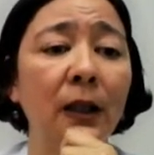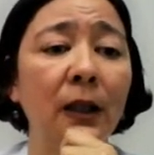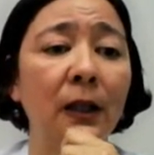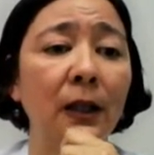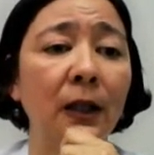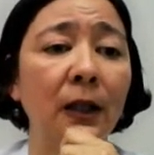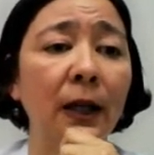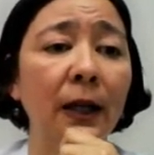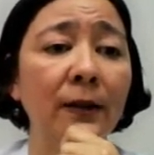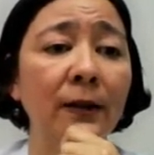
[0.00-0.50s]

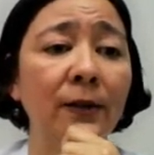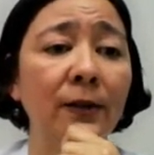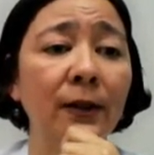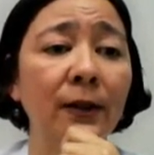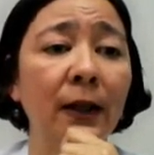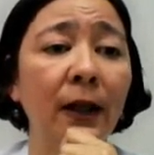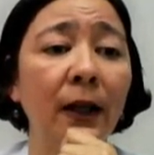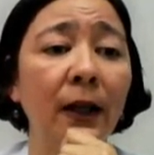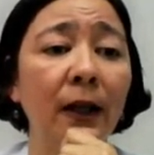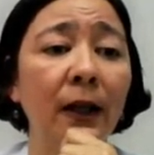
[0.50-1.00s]
Let's
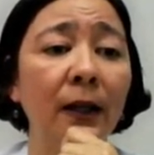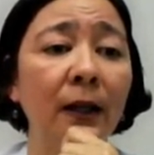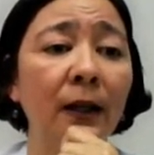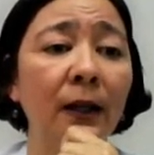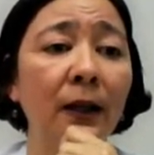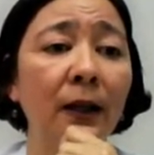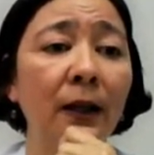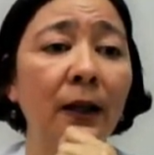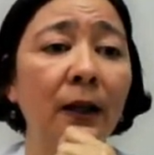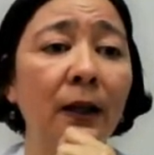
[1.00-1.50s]
say
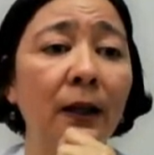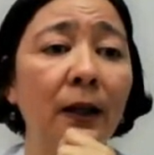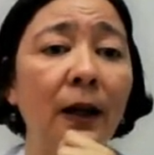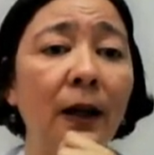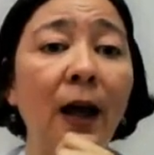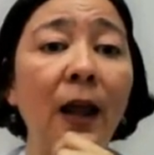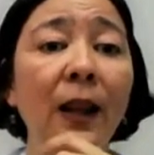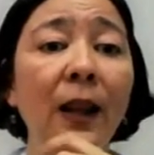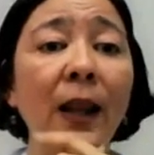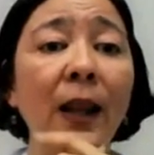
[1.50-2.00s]

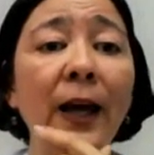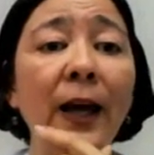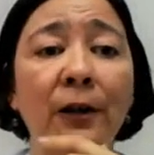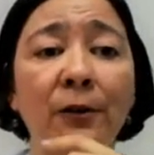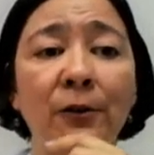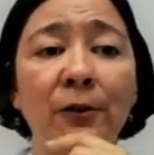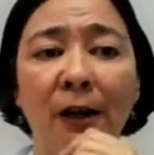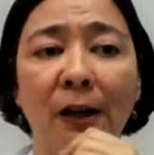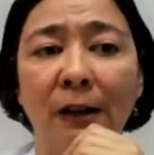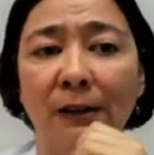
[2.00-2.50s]

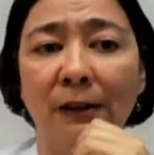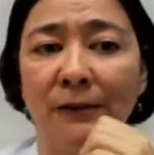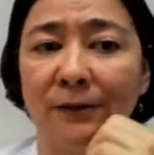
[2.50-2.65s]
Allegra.